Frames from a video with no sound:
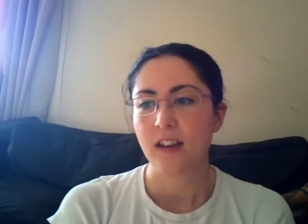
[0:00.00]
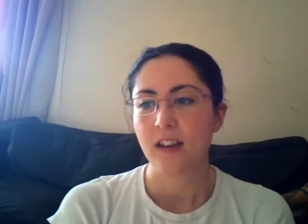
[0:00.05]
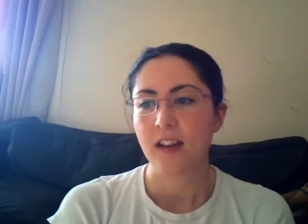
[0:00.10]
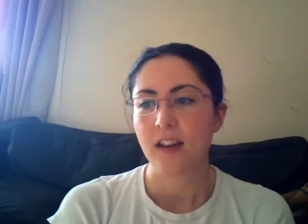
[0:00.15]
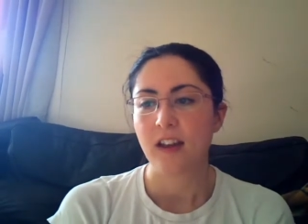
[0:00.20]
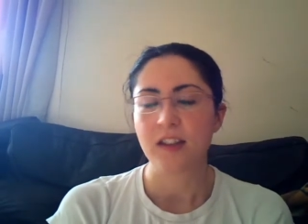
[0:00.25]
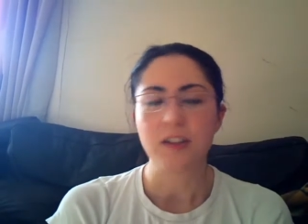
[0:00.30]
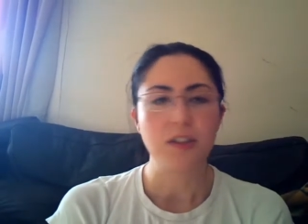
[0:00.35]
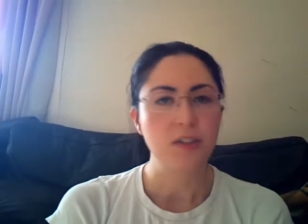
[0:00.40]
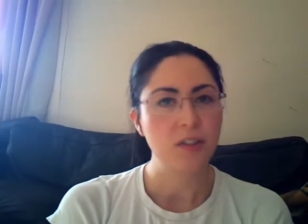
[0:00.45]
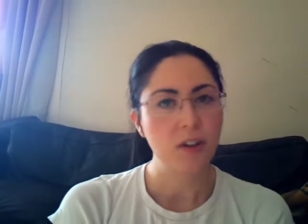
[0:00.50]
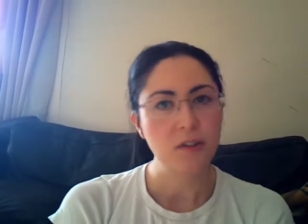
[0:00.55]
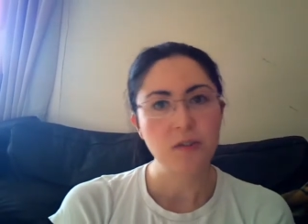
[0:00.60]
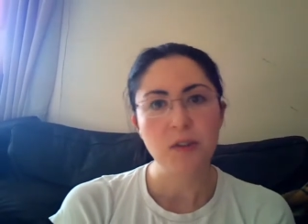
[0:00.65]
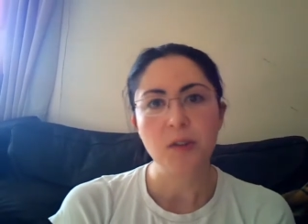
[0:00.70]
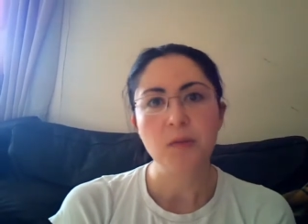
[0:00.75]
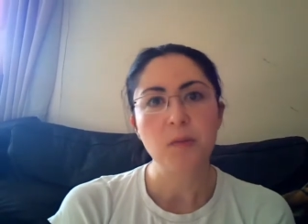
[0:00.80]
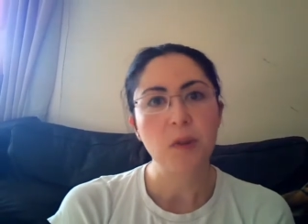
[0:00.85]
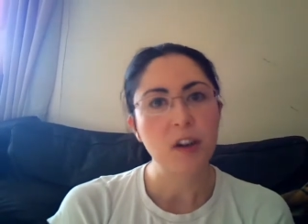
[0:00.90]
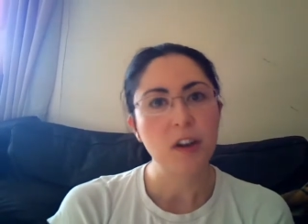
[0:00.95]
And you don't
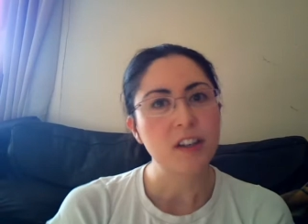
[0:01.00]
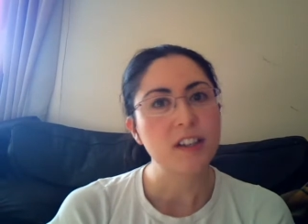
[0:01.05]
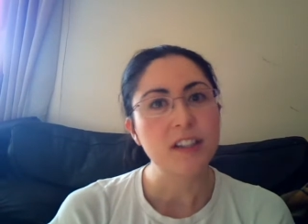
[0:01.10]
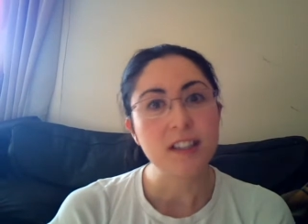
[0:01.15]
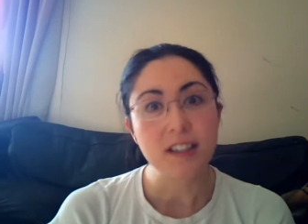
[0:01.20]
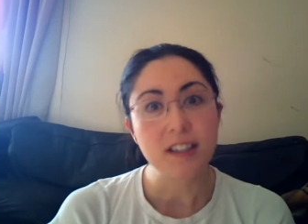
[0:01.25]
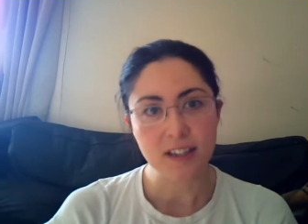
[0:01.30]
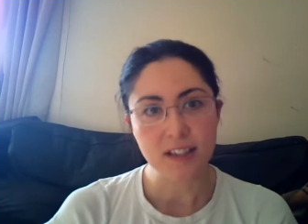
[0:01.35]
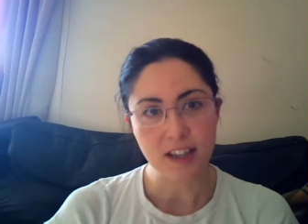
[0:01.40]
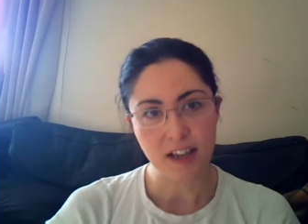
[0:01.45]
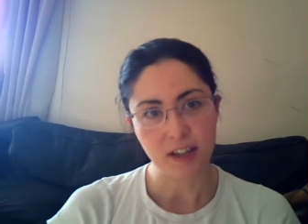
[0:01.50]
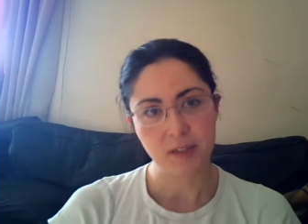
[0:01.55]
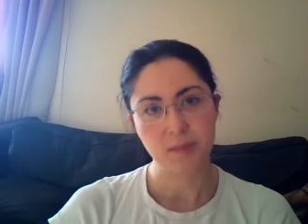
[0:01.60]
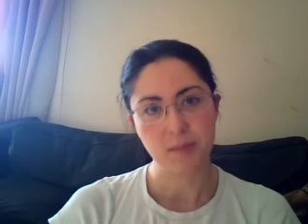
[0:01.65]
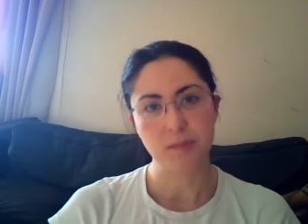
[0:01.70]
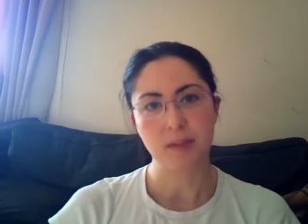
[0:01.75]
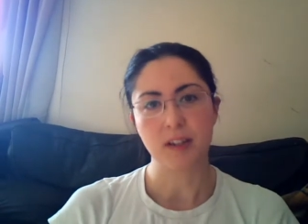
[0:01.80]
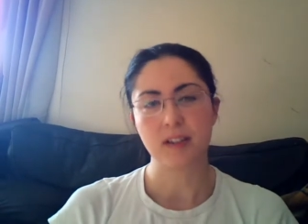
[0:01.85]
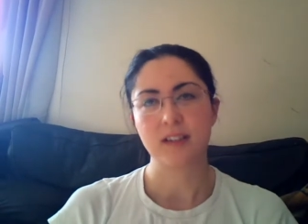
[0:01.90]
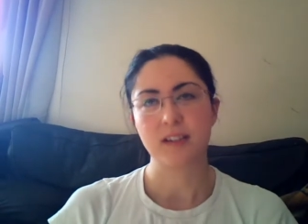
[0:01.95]
know what it is yet,
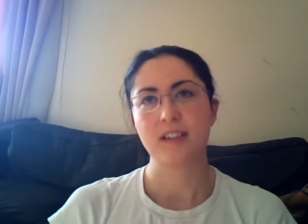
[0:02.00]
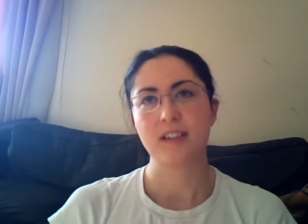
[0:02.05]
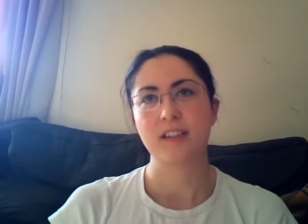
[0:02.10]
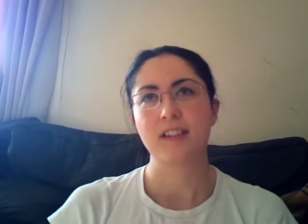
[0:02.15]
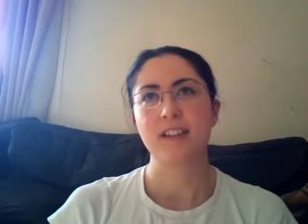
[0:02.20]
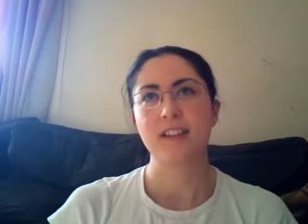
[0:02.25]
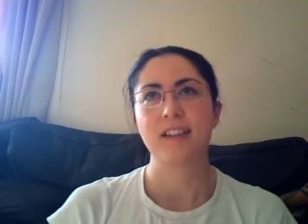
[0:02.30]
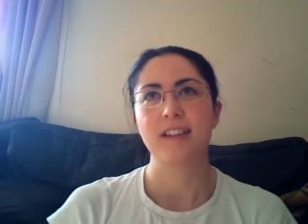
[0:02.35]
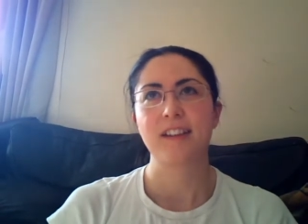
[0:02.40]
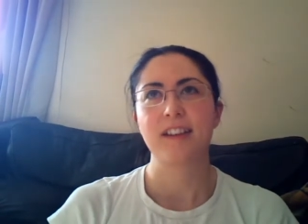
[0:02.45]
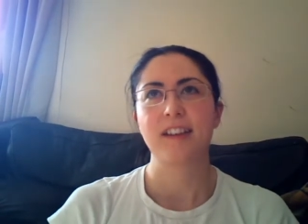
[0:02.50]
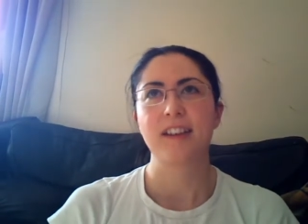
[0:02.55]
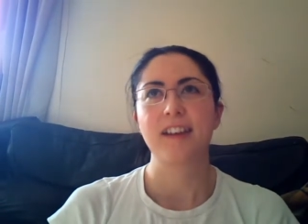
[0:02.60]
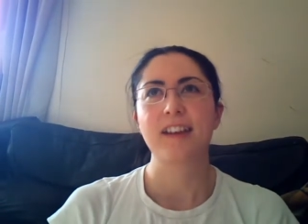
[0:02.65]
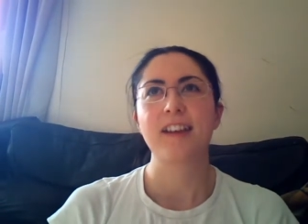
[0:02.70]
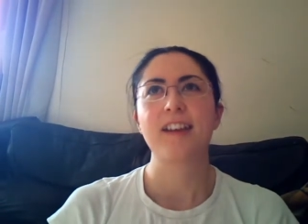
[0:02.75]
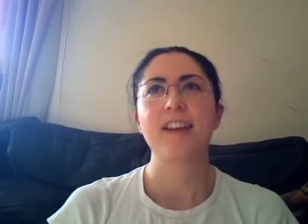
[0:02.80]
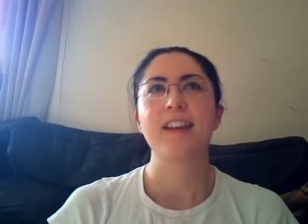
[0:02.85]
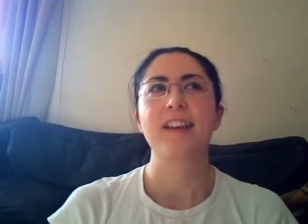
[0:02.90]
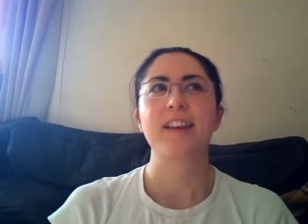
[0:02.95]
but
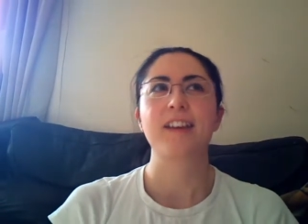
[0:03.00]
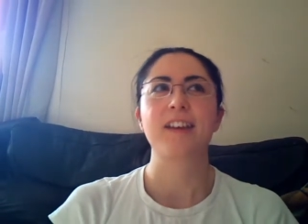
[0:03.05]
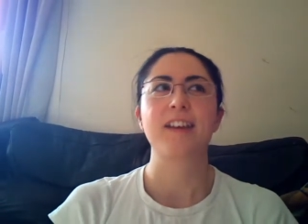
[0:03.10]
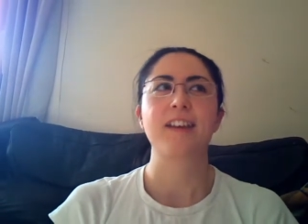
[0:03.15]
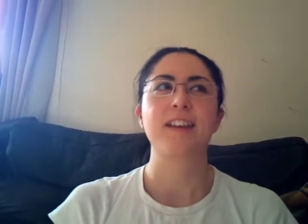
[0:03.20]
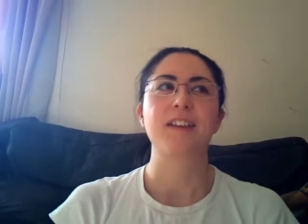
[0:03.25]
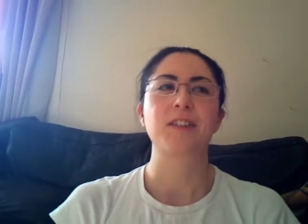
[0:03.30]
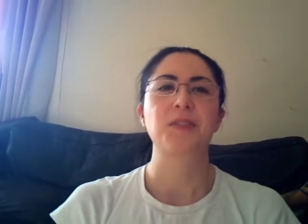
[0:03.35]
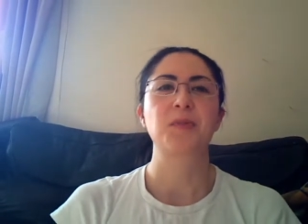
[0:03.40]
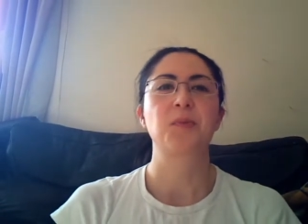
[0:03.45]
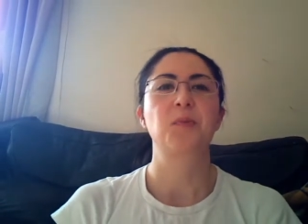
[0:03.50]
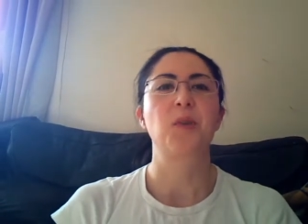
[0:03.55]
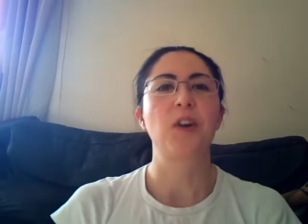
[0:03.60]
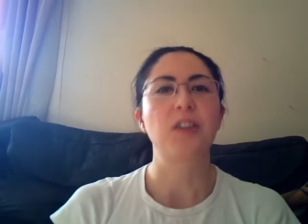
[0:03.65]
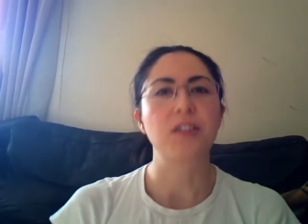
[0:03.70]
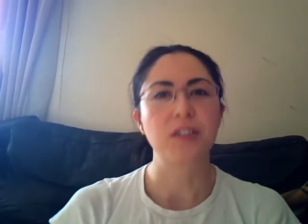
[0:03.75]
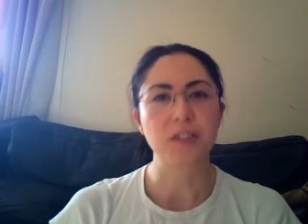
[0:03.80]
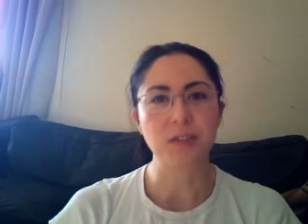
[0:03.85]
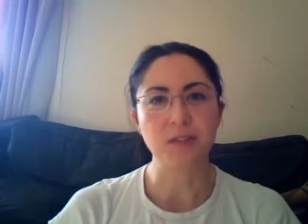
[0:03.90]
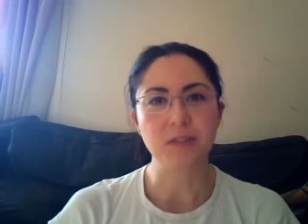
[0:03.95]
it's
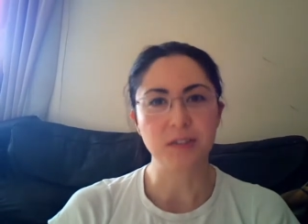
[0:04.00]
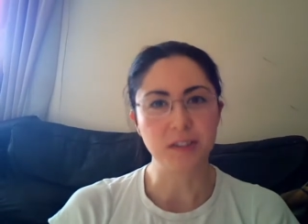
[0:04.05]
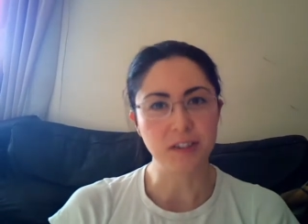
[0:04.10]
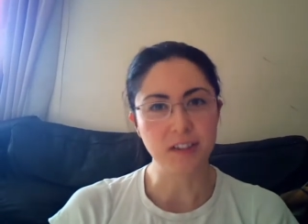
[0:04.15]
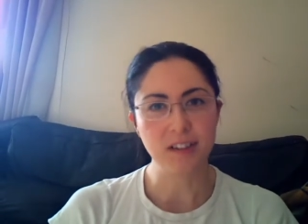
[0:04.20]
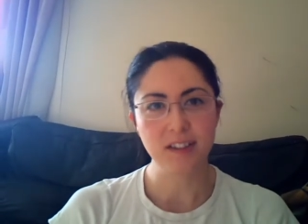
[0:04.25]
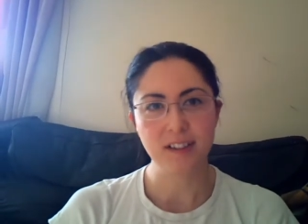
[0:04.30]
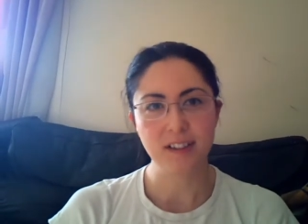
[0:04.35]
wonderful.